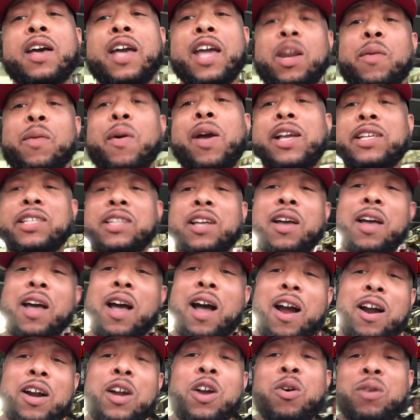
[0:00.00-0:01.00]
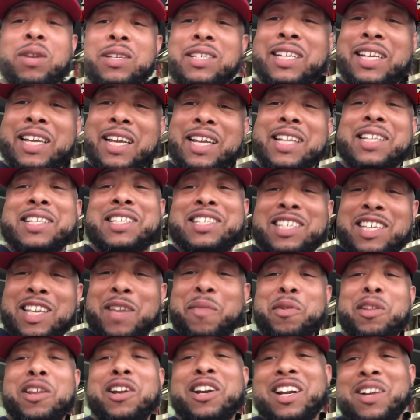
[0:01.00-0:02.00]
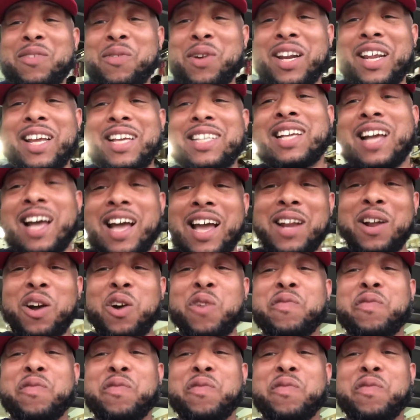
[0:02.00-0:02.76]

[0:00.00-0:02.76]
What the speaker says: Anyways, our goal is to get similar to what he's got.